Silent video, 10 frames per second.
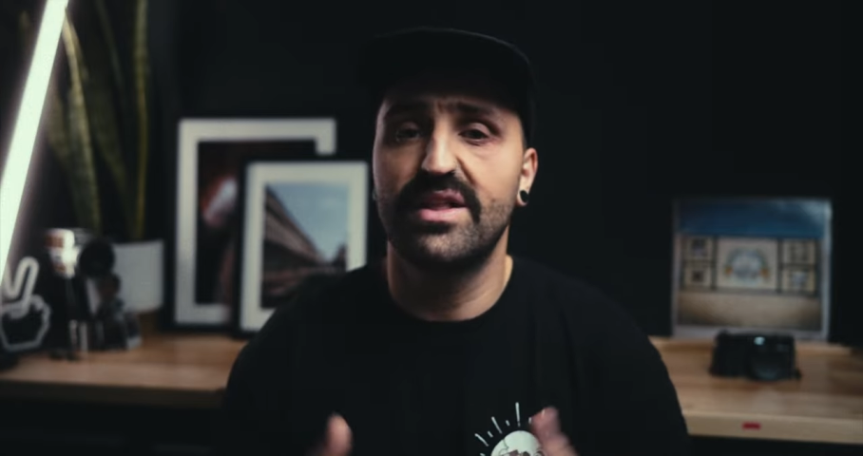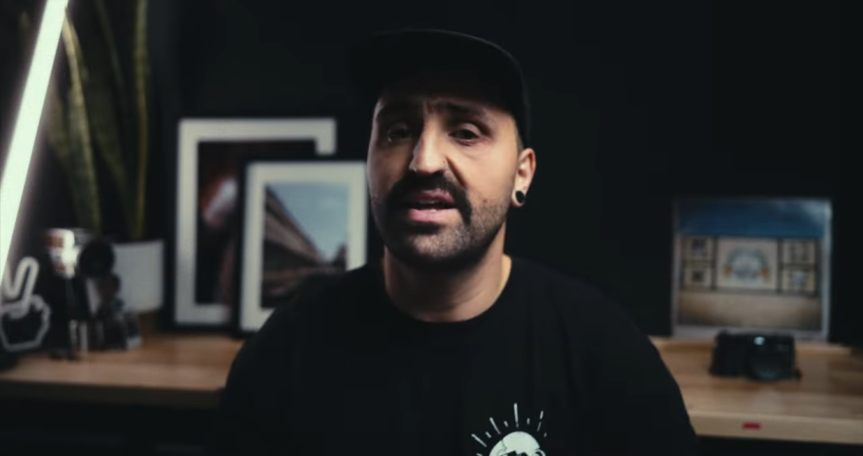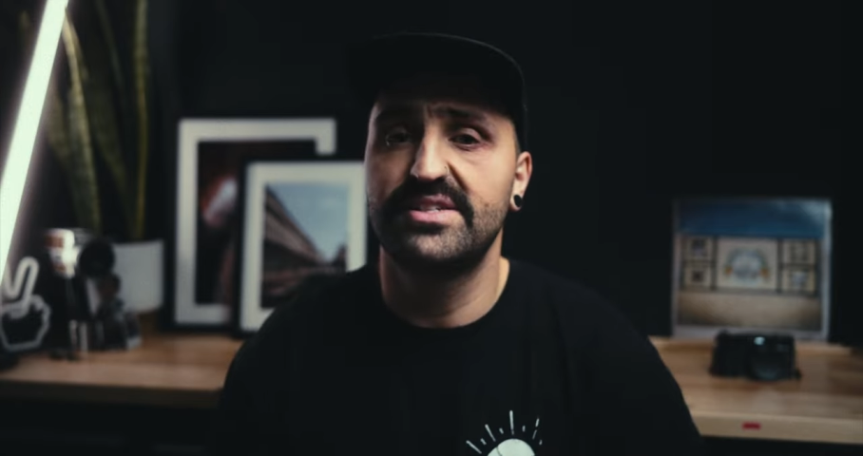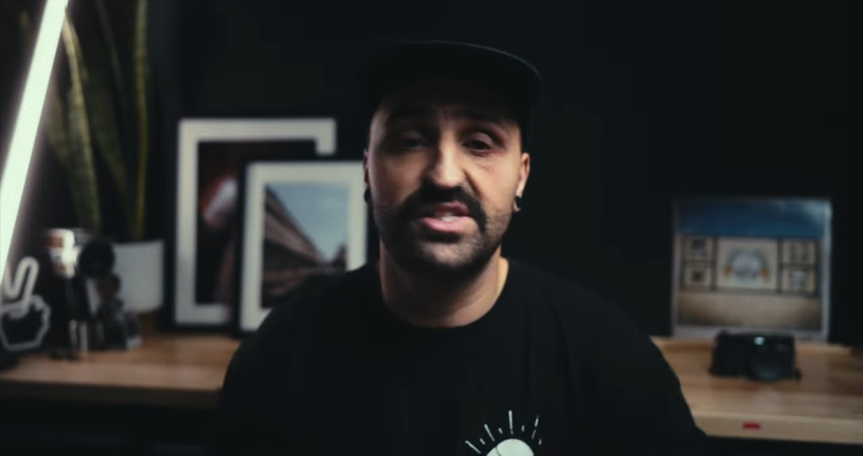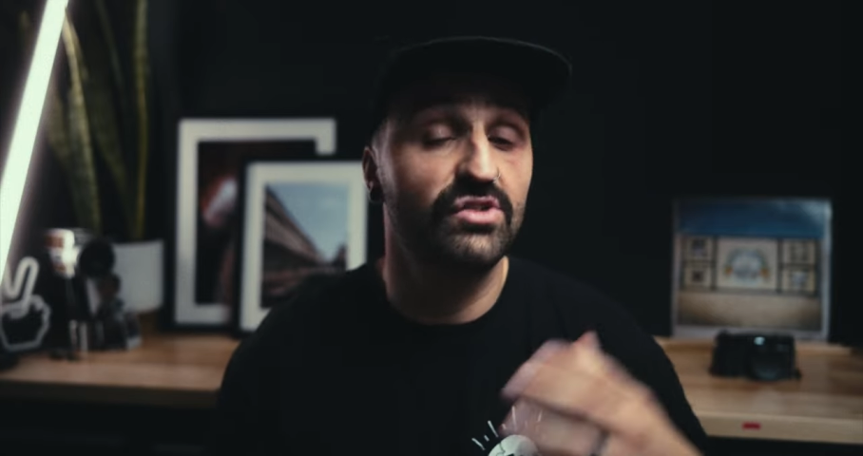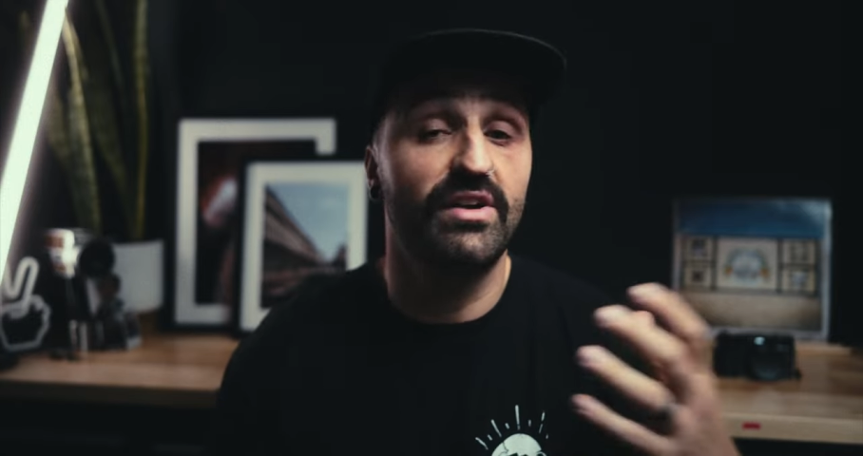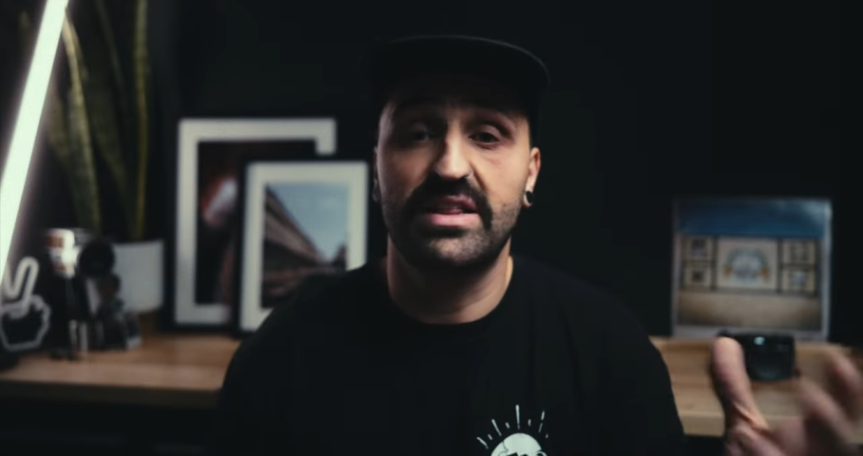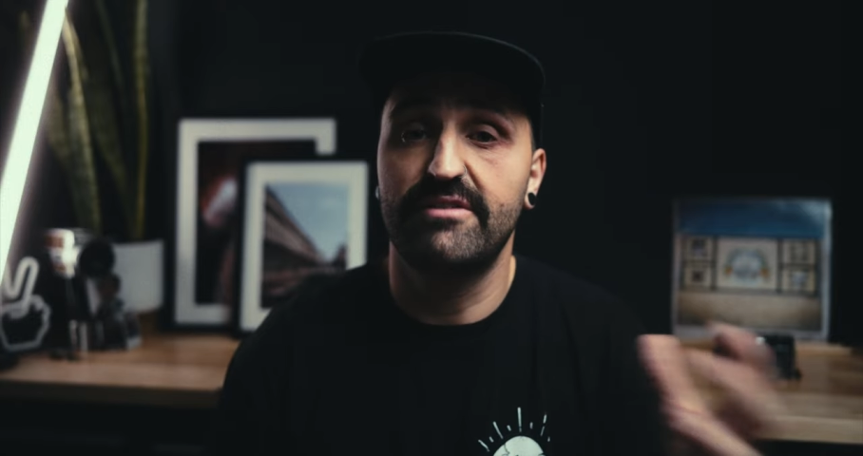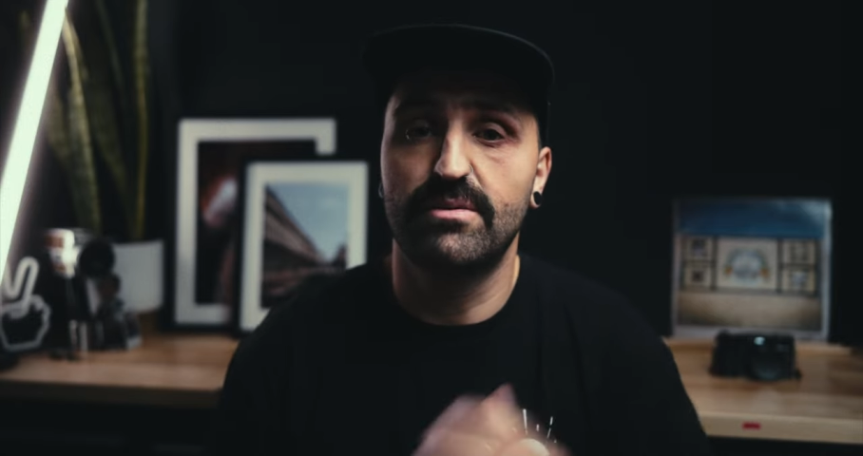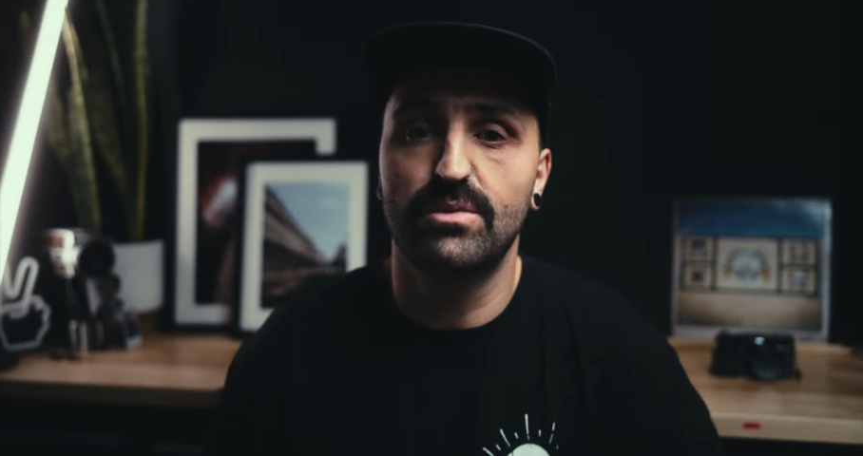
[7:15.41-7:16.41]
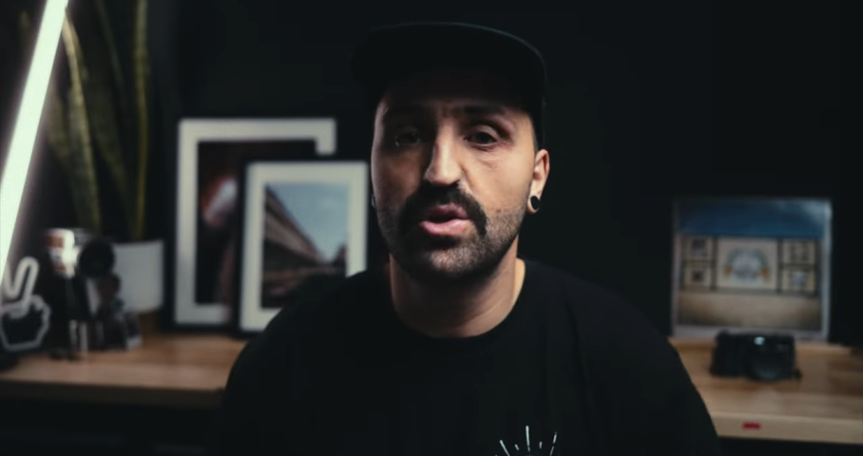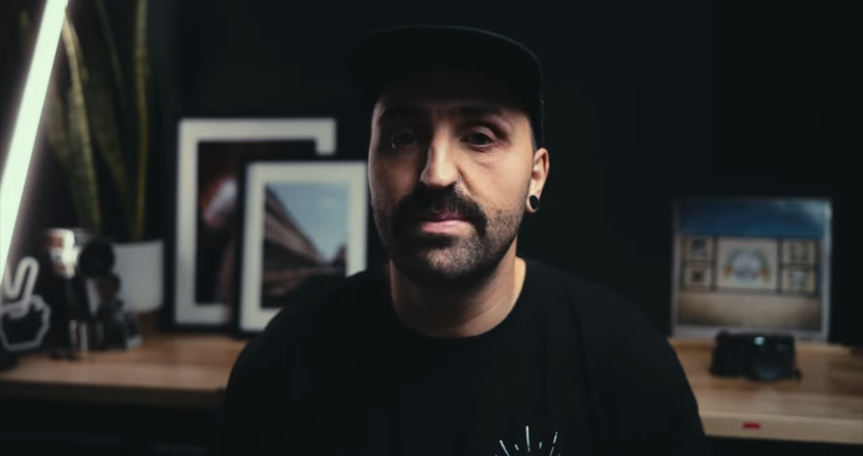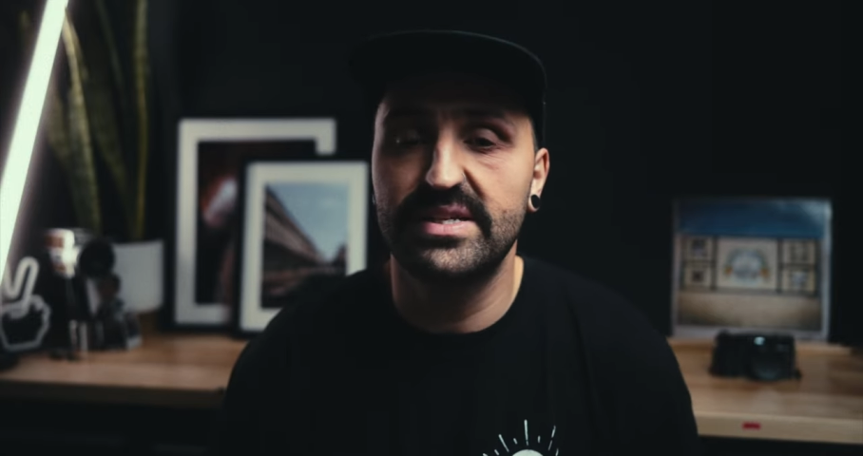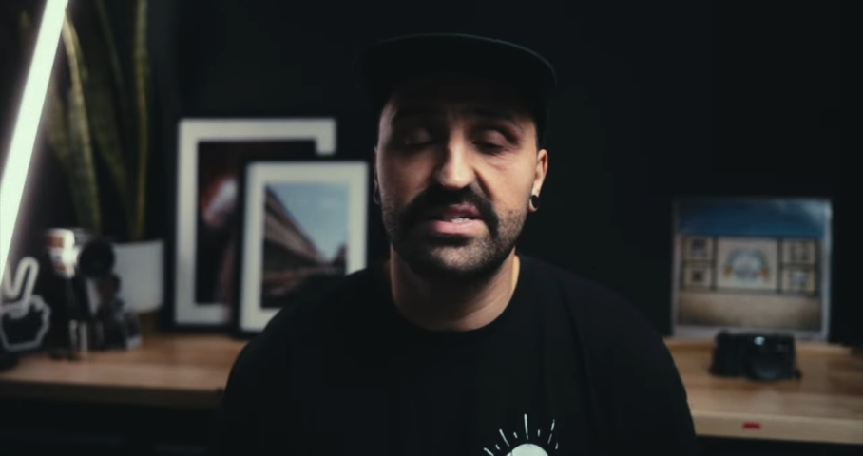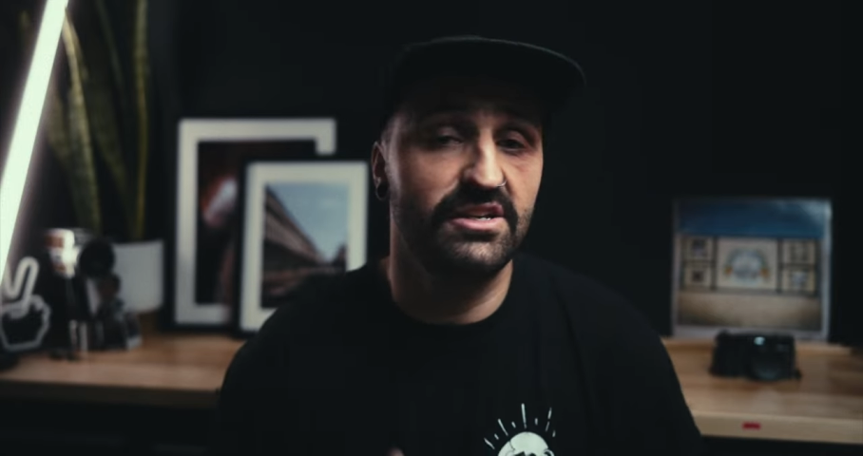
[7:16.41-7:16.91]
LUTs directly from
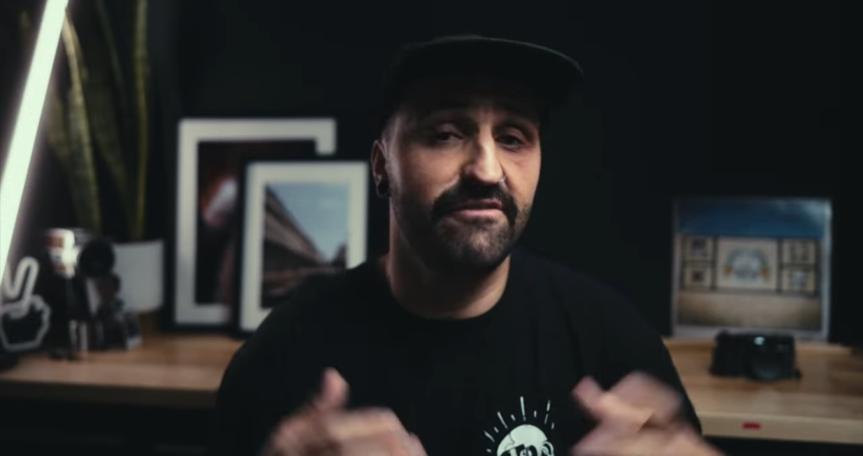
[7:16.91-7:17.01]
Lumix,